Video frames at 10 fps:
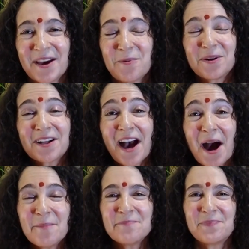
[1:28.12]
will
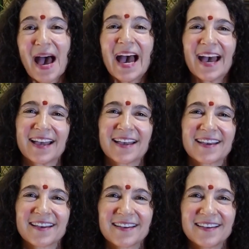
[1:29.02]
come
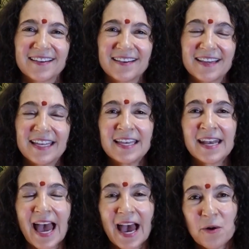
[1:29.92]
back in
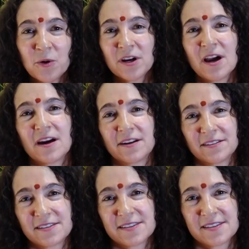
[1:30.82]
our
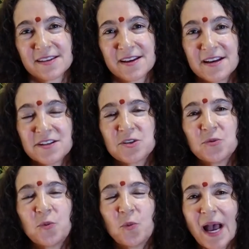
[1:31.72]
hearts to
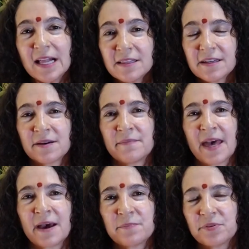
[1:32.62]
welcome
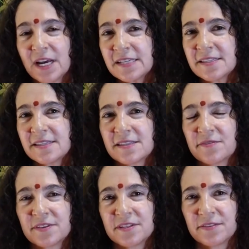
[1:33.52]
that presence
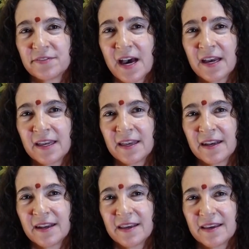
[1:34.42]
of the divine
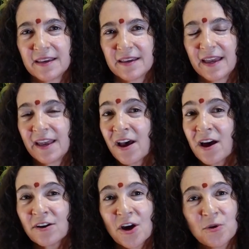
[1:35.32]
in
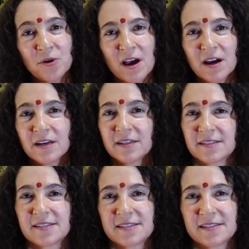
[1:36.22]
our own
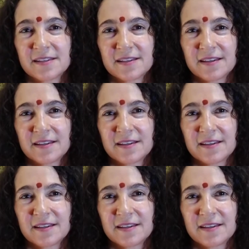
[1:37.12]
hearts.